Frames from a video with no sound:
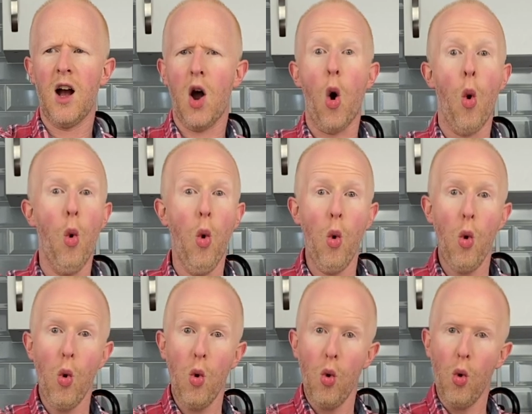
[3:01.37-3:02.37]

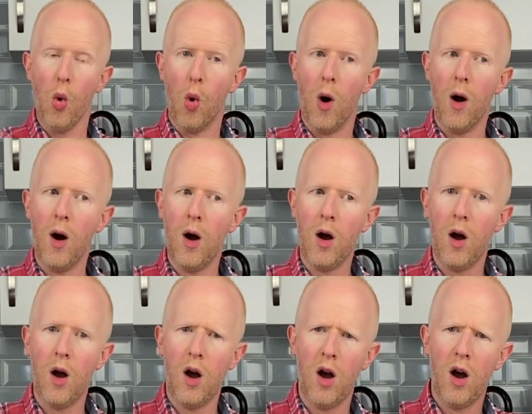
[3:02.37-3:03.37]
Ooh!
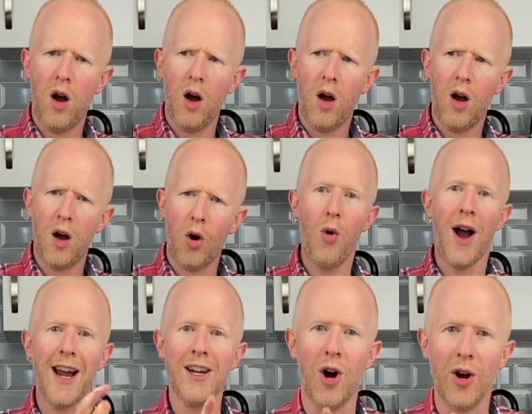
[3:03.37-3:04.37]
Oh,
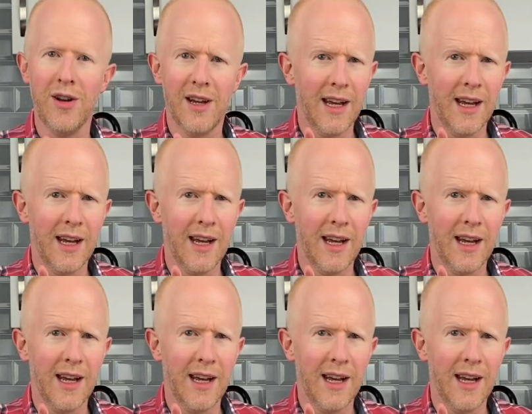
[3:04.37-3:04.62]
hang on.